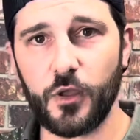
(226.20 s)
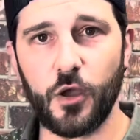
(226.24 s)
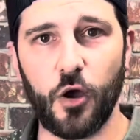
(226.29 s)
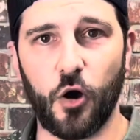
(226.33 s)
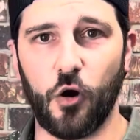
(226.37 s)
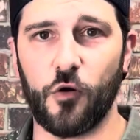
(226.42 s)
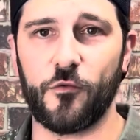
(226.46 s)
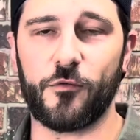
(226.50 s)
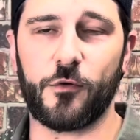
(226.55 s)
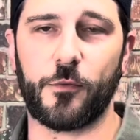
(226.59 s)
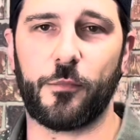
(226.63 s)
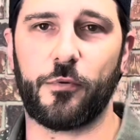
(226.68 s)

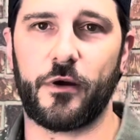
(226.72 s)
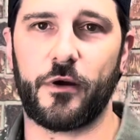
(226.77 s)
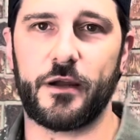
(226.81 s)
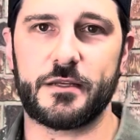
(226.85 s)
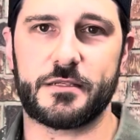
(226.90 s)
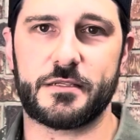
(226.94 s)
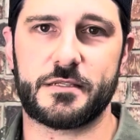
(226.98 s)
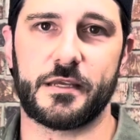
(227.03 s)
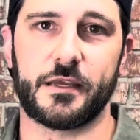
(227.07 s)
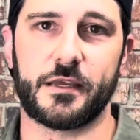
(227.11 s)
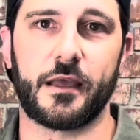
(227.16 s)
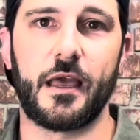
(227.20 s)

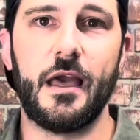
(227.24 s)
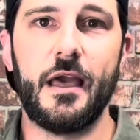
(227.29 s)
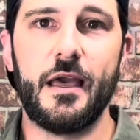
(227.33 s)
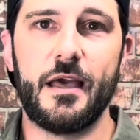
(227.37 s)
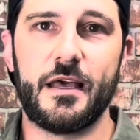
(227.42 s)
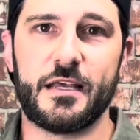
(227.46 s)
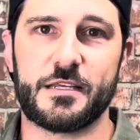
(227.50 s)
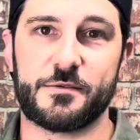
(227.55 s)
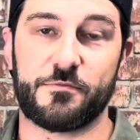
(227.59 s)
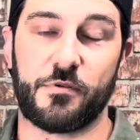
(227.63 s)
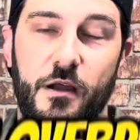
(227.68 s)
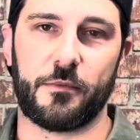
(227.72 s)
Overpricing
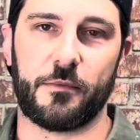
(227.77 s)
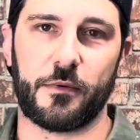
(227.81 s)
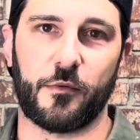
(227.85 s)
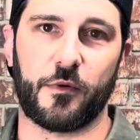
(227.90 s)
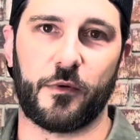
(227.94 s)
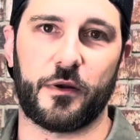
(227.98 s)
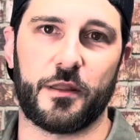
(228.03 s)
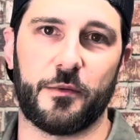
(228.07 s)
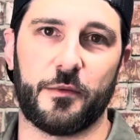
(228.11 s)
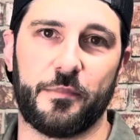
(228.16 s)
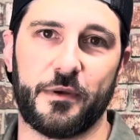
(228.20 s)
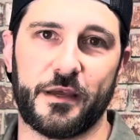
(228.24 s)
is probably
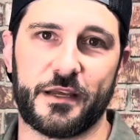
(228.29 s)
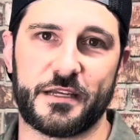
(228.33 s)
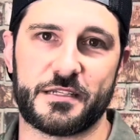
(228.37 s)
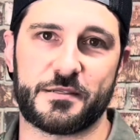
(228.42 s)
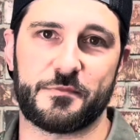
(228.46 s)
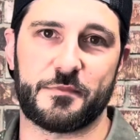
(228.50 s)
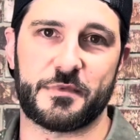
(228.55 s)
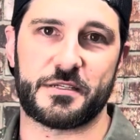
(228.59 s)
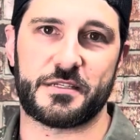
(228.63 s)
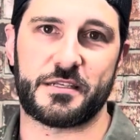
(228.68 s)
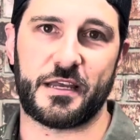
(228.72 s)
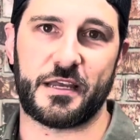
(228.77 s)
one of the
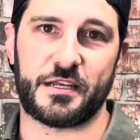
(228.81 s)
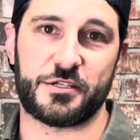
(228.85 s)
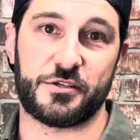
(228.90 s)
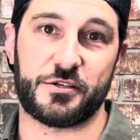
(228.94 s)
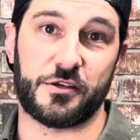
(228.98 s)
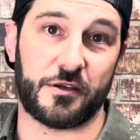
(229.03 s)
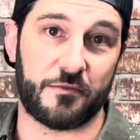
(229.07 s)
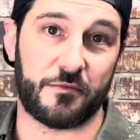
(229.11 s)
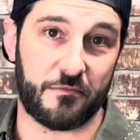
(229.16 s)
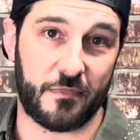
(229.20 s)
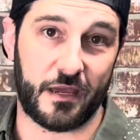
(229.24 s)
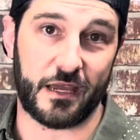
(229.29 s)
biggest mistakes you
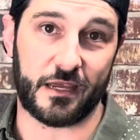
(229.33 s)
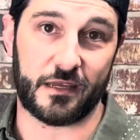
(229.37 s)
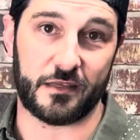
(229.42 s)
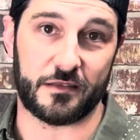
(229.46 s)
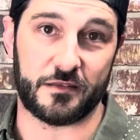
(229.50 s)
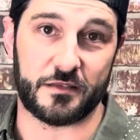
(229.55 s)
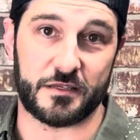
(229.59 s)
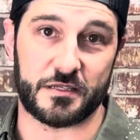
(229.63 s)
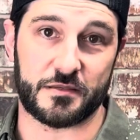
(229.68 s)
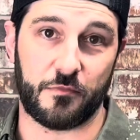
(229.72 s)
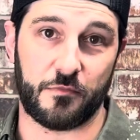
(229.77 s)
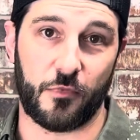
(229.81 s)
can make
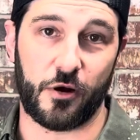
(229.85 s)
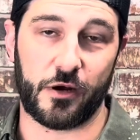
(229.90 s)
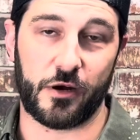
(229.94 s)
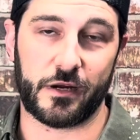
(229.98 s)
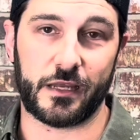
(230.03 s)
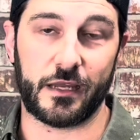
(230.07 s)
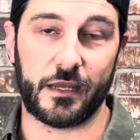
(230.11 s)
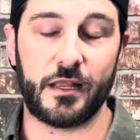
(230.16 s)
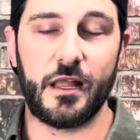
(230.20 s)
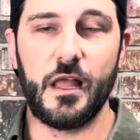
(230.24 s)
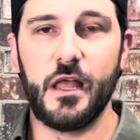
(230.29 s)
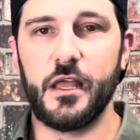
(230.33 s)
in this
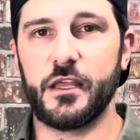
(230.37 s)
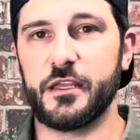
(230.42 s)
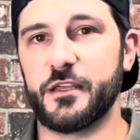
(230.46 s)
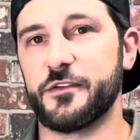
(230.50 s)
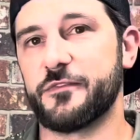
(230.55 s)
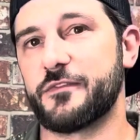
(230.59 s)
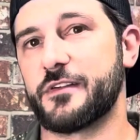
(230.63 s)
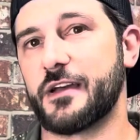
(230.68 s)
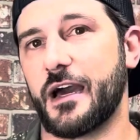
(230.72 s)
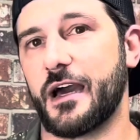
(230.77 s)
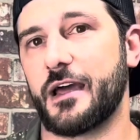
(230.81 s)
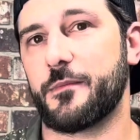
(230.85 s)
market.
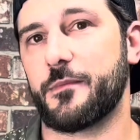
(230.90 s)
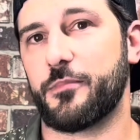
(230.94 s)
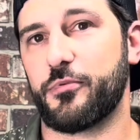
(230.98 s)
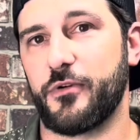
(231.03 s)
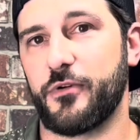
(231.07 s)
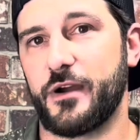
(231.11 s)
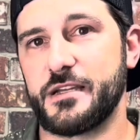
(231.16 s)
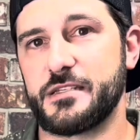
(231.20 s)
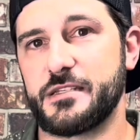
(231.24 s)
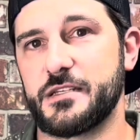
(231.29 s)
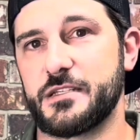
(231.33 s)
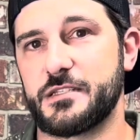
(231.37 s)
You've got to
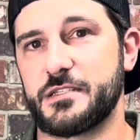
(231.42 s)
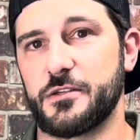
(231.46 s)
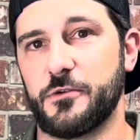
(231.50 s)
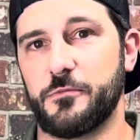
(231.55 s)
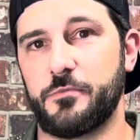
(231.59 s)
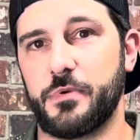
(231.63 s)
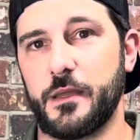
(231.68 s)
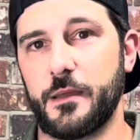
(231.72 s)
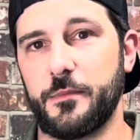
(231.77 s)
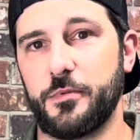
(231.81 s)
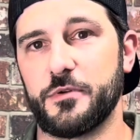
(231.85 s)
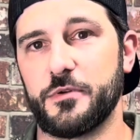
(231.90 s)
price it so
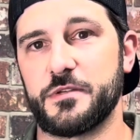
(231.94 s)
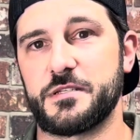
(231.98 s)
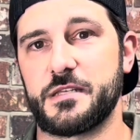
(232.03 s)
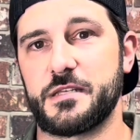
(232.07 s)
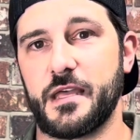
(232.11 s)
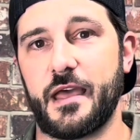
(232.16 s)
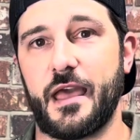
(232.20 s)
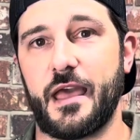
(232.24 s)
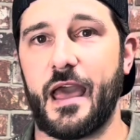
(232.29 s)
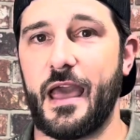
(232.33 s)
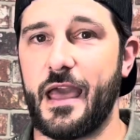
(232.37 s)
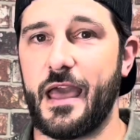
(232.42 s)
people
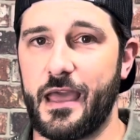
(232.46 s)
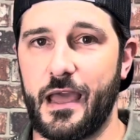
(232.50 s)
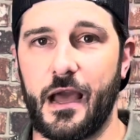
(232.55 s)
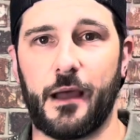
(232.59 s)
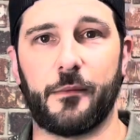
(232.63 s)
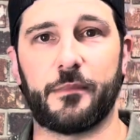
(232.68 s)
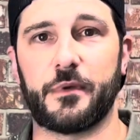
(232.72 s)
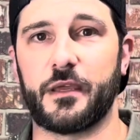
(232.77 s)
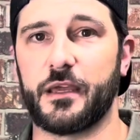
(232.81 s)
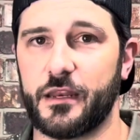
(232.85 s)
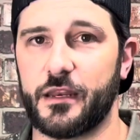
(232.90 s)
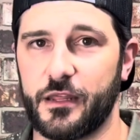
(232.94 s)
say, hey,
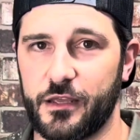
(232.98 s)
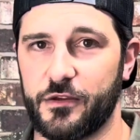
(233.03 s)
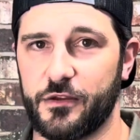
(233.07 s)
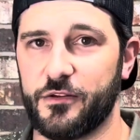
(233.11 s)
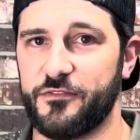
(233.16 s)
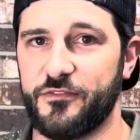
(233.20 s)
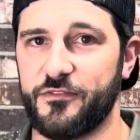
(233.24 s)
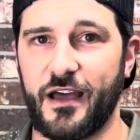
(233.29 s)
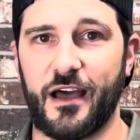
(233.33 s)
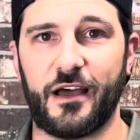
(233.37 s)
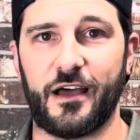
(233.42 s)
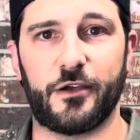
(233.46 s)
I'm getting
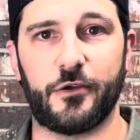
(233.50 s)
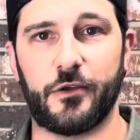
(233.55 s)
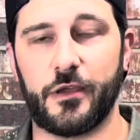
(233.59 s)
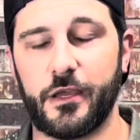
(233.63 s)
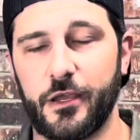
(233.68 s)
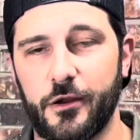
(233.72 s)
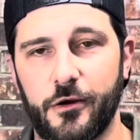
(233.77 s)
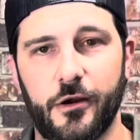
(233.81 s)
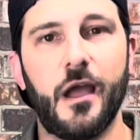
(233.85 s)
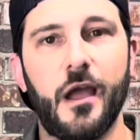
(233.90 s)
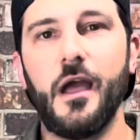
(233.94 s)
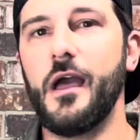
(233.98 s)
good value
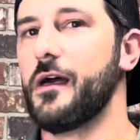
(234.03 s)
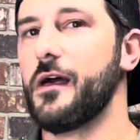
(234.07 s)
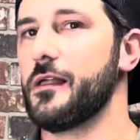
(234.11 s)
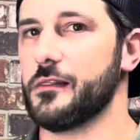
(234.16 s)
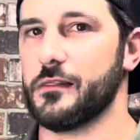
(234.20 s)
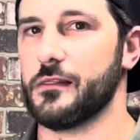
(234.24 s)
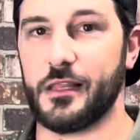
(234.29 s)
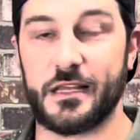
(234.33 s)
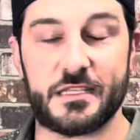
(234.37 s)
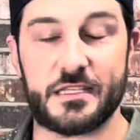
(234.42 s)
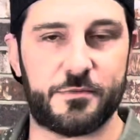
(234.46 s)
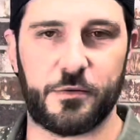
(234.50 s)
here.
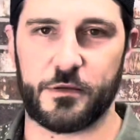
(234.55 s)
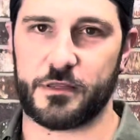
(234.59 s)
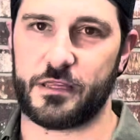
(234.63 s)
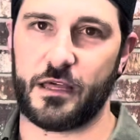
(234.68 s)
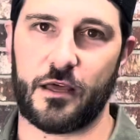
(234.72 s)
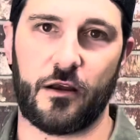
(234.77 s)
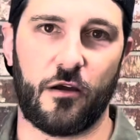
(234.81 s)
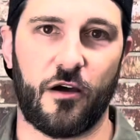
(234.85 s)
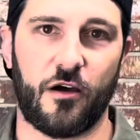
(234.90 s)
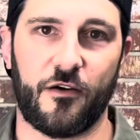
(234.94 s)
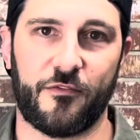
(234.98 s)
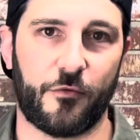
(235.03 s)
Let's put
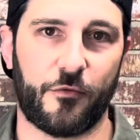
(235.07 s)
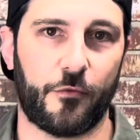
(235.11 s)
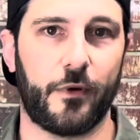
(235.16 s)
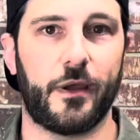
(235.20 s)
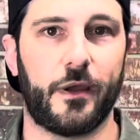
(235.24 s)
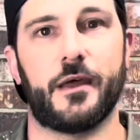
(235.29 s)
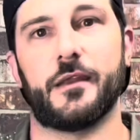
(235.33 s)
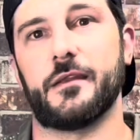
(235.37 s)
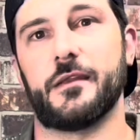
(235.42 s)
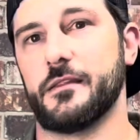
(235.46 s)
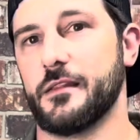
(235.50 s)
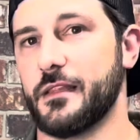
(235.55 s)
that offer
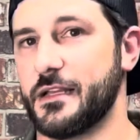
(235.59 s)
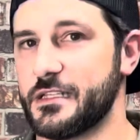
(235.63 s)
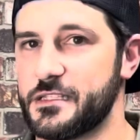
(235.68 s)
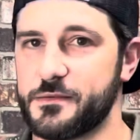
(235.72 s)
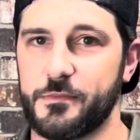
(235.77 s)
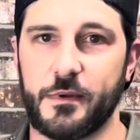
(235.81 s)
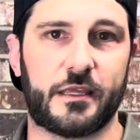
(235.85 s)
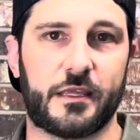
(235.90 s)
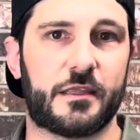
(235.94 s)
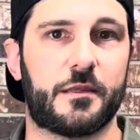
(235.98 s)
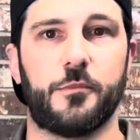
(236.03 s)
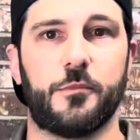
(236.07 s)
in. Let's
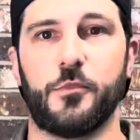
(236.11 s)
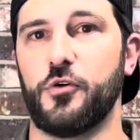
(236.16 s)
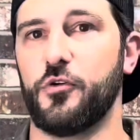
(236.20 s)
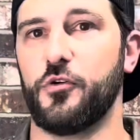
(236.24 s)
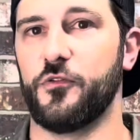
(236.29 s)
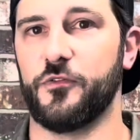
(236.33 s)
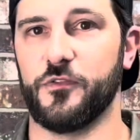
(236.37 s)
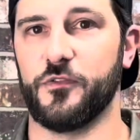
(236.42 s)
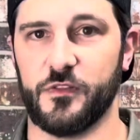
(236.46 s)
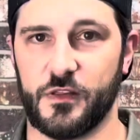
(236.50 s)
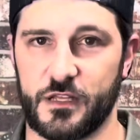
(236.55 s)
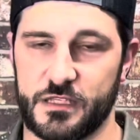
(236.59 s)
make the
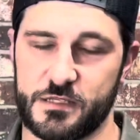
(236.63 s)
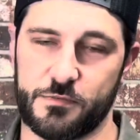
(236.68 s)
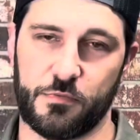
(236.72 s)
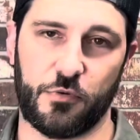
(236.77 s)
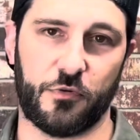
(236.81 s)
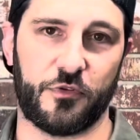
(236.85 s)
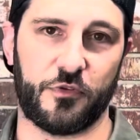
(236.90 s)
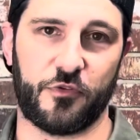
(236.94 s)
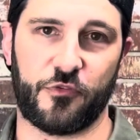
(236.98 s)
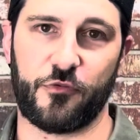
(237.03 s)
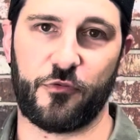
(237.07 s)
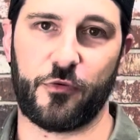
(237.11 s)
move. Let's
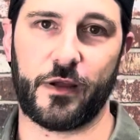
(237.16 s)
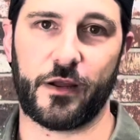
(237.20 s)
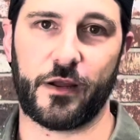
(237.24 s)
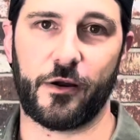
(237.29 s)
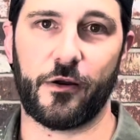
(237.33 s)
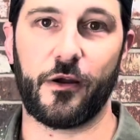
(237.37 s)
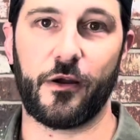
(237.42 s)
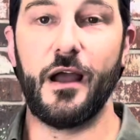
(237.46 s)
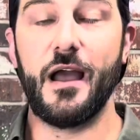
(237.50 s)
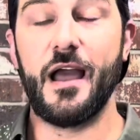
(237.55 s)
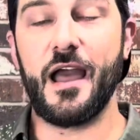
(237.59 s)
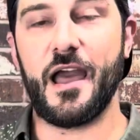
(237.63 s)
pull the
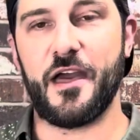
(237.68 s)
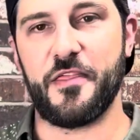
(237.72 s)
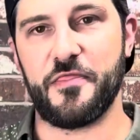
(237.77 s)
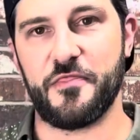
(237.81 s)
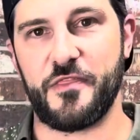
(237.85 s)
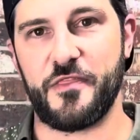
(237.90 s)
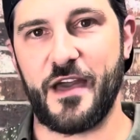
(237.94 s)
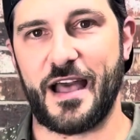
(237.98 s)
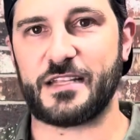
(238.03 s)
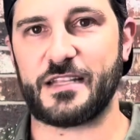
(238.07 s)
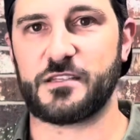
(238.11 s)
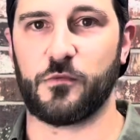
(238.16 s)
trigger.
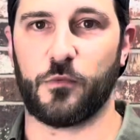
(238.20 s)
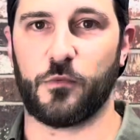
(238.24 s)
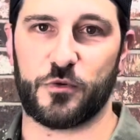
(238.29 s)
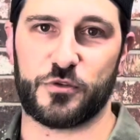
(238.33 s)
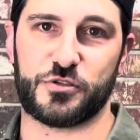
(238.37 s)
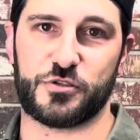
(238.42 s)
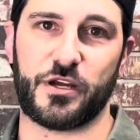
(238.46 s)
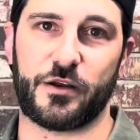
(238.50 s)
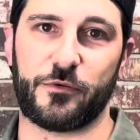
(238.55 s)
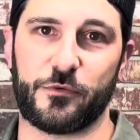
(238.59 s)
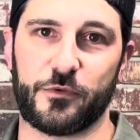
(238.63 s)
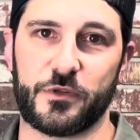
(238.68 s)
And that's what we're
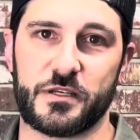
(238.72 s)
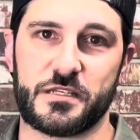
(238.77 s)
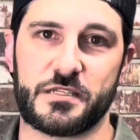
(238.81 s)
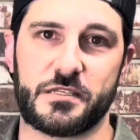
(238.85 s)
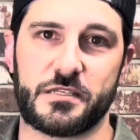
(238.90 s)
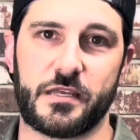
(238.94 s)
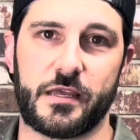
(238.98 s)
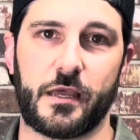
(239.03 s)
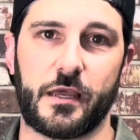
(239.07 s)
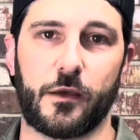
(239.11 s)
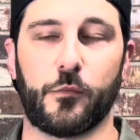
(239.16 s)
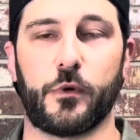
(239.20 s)
generally
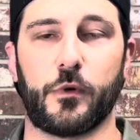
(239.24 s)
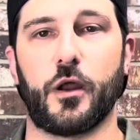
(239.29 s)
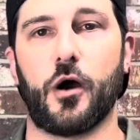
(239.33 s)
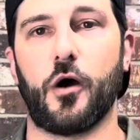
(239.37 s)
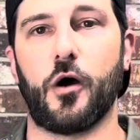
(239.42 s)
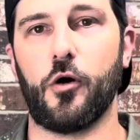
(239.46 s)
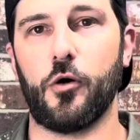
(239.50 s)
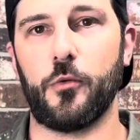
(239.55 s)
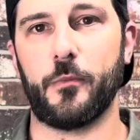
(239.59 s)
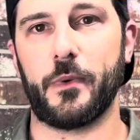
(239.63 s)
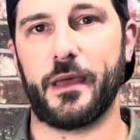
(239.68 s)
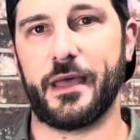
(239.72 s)
seeing. When a home